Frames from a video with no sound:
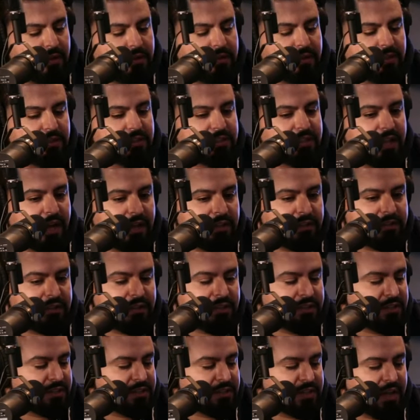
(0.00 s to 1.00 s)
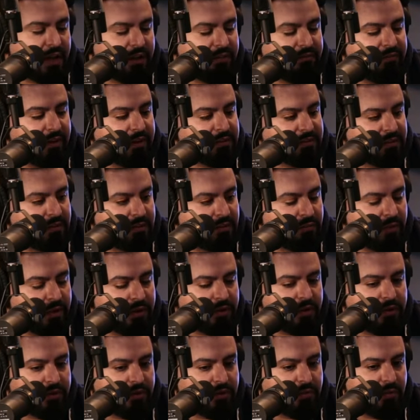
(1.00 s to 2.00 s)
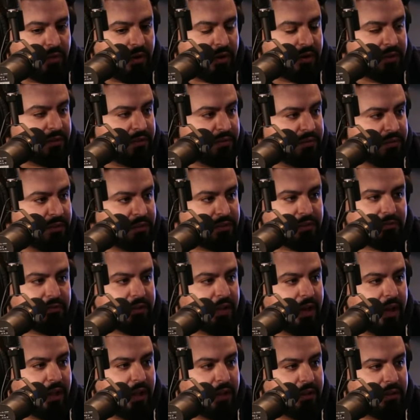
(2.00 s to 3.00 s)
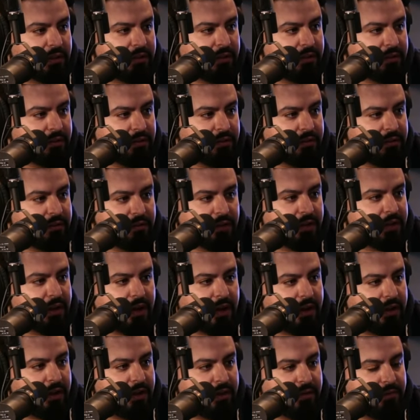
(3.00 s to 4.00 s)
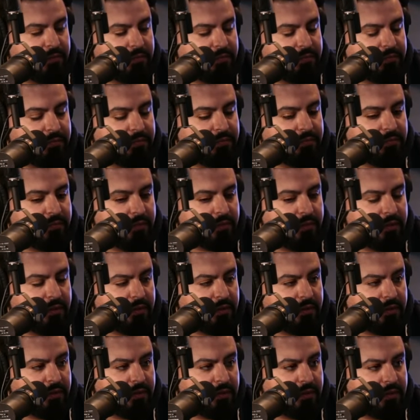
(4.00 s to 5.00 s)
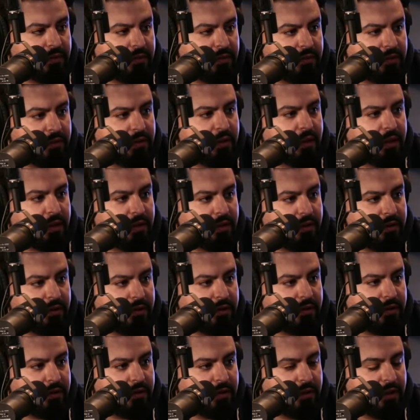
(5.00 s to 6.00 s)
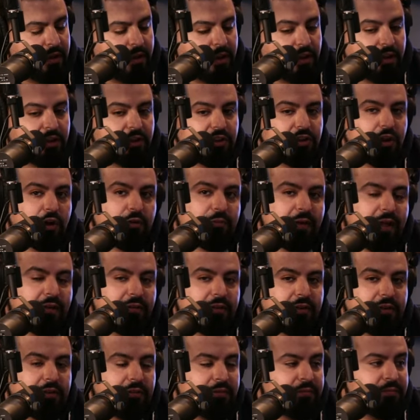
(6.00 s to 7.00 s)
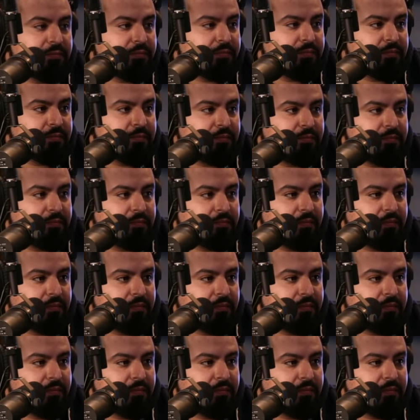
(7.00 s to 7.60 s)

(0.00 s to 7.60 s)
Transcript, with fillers: They're just not they're just not invested the way that you are. That's the right. reality. They're not. Right. And that's okay. Yeah. That's yo, okay man, not to be.